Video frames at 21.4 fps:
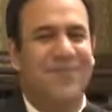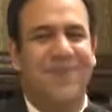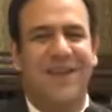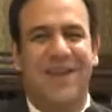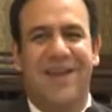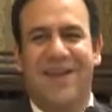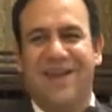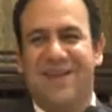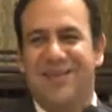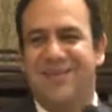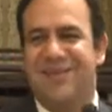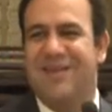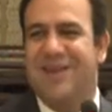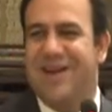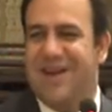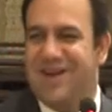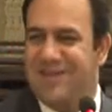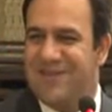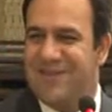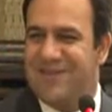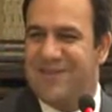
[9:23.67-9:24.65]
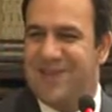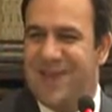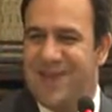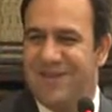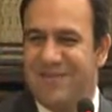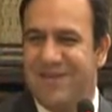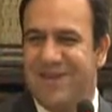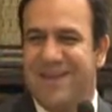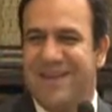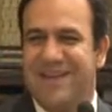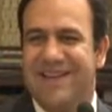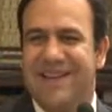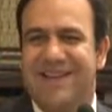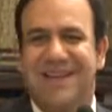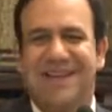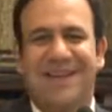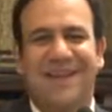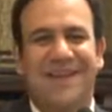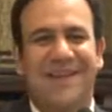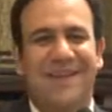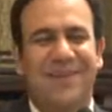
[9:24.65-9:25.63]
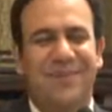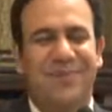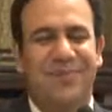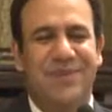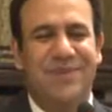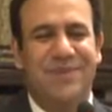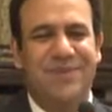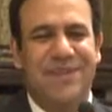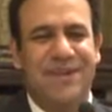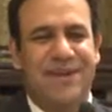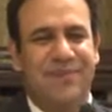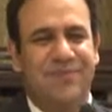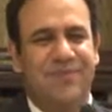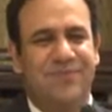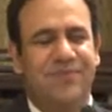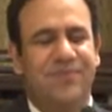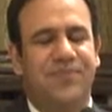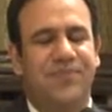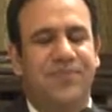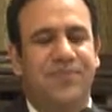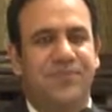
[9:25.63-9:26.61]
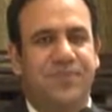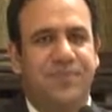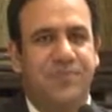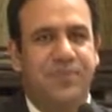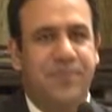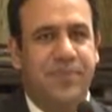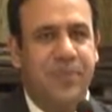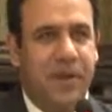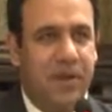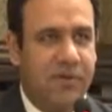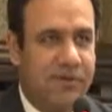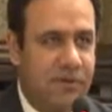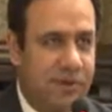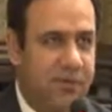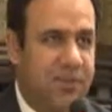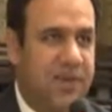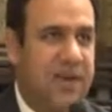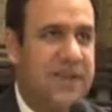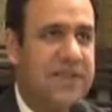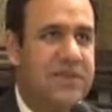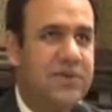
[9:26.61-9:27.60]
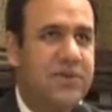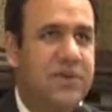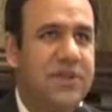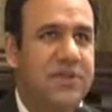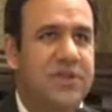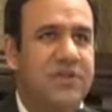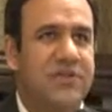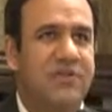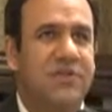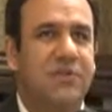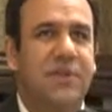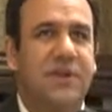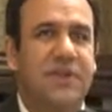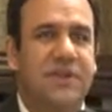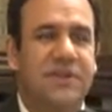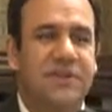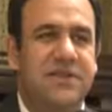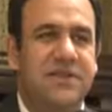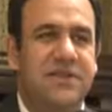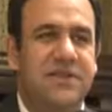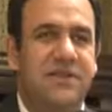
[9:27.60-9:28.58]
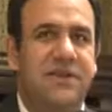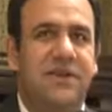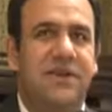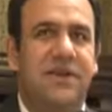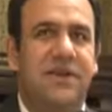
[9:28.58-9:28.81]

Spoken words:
And we are very happily in Punjab. We are blessed with the chief minister